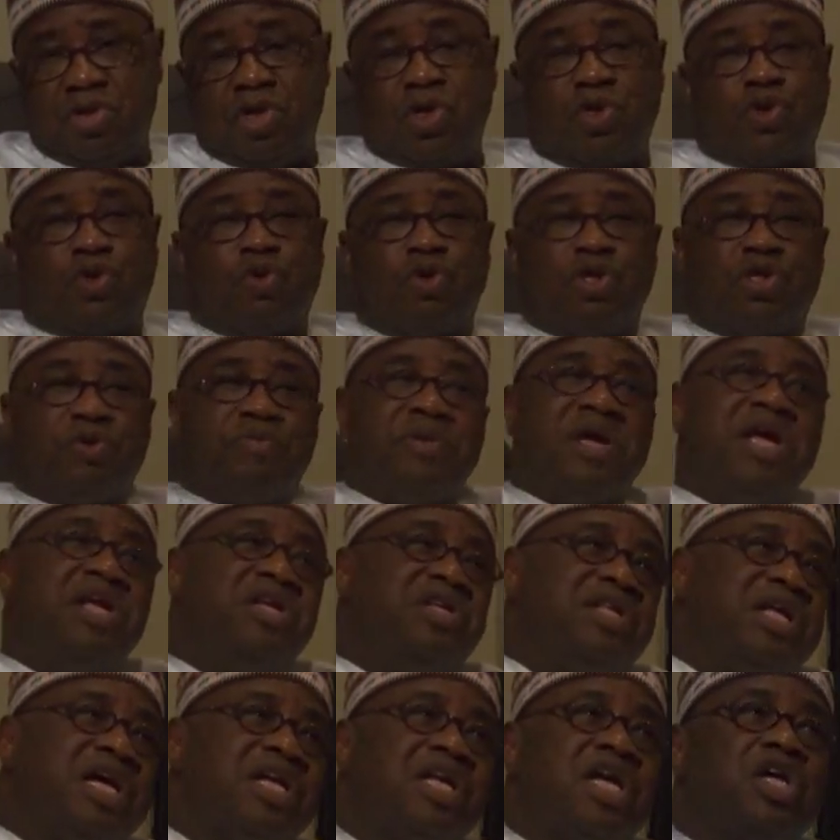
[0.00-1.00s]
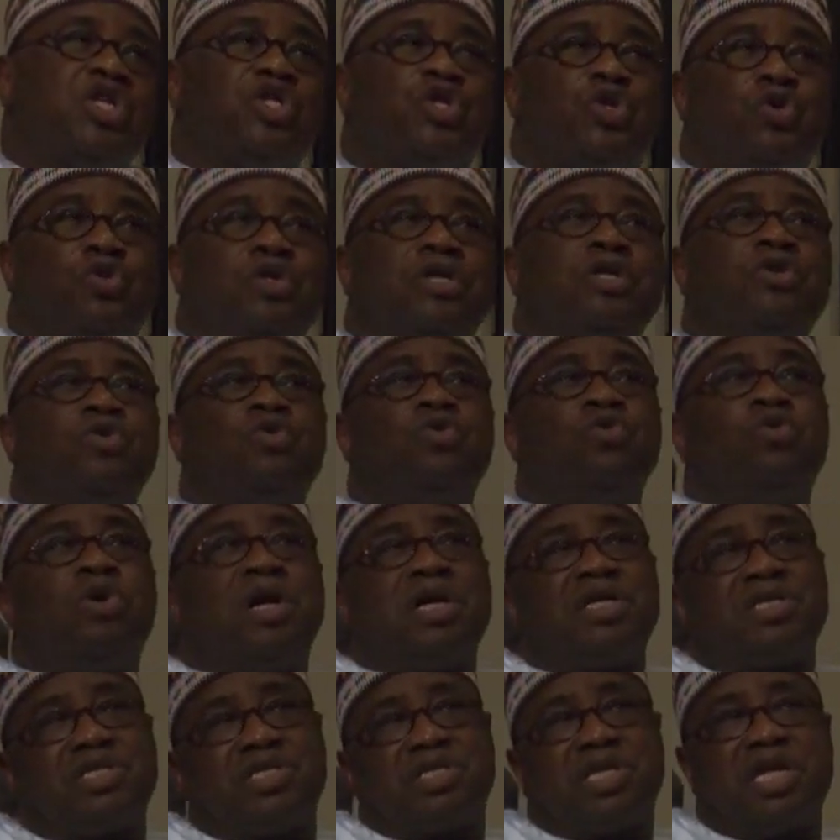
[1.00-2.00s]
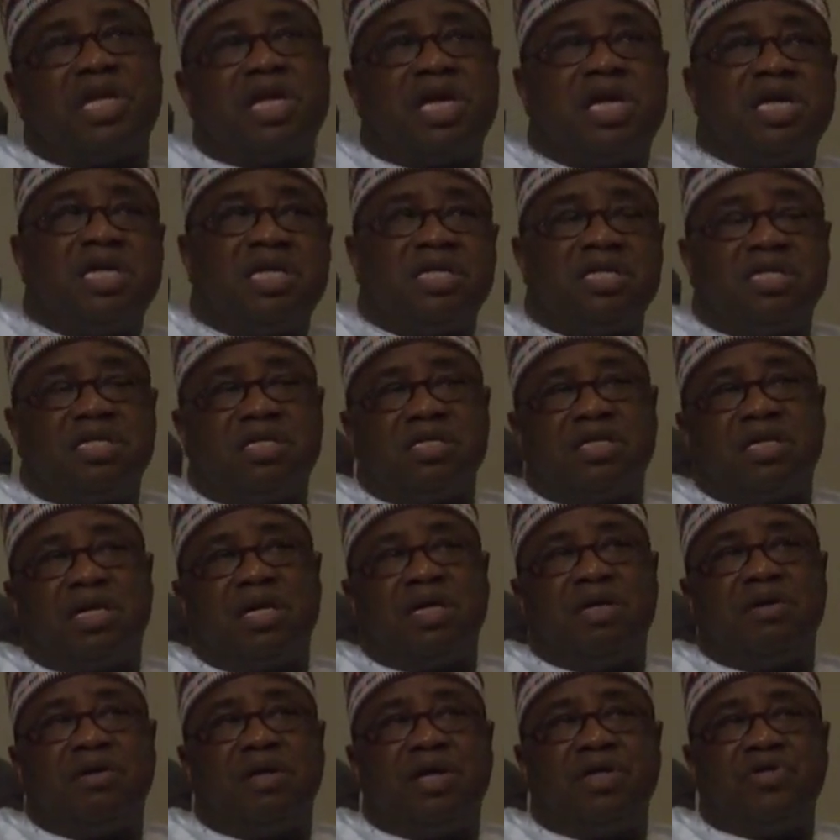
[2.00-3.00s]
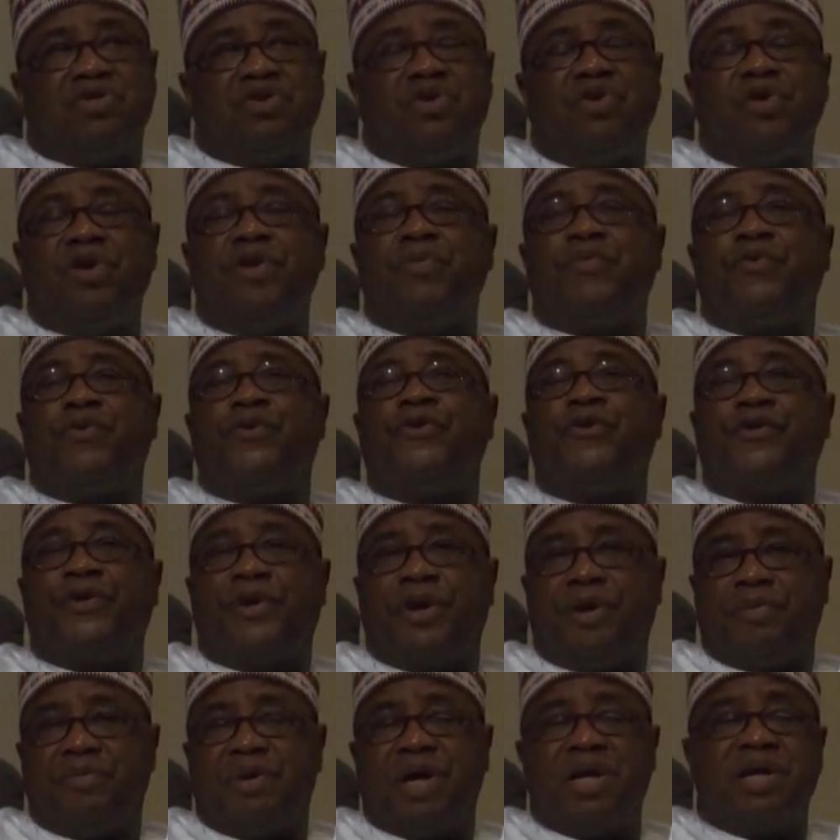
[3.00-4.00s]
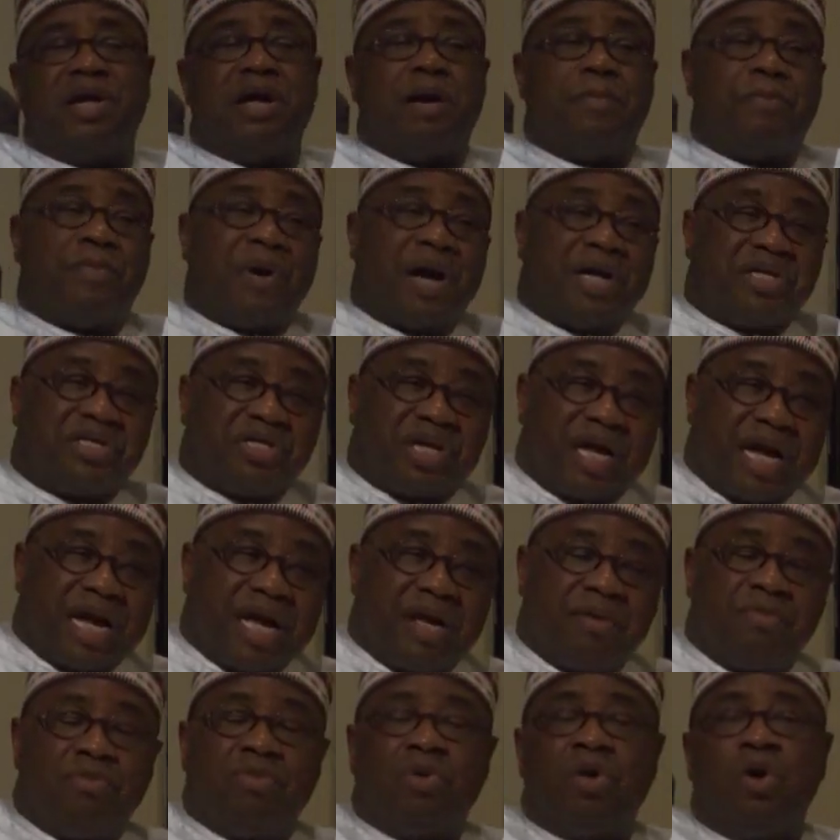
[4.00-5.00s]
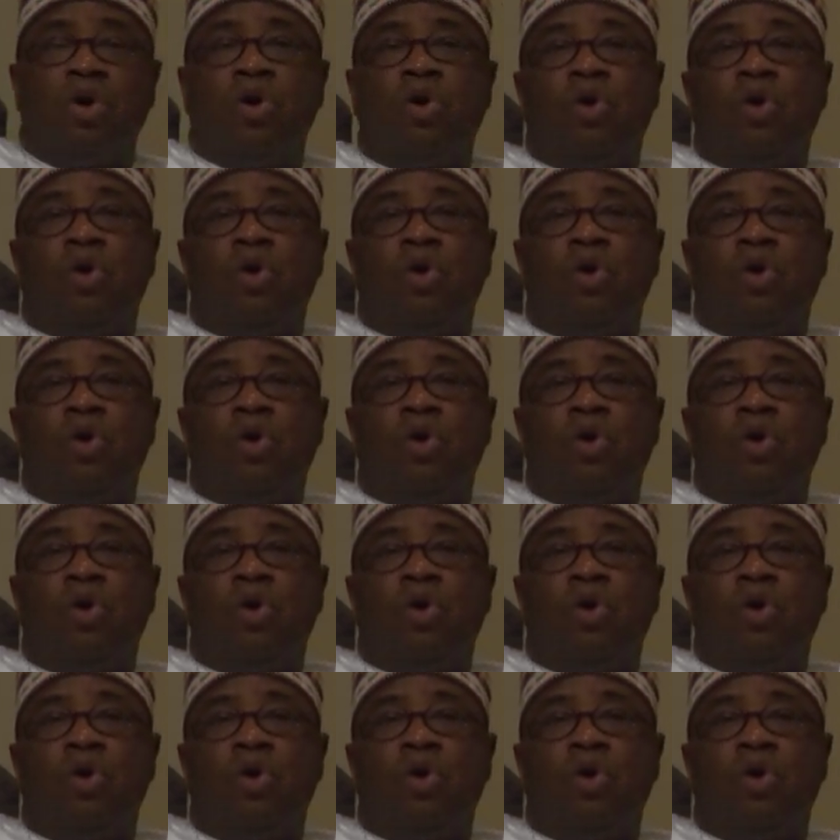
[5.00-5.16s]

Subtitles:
So it means that a student who has studied a degree program under part-time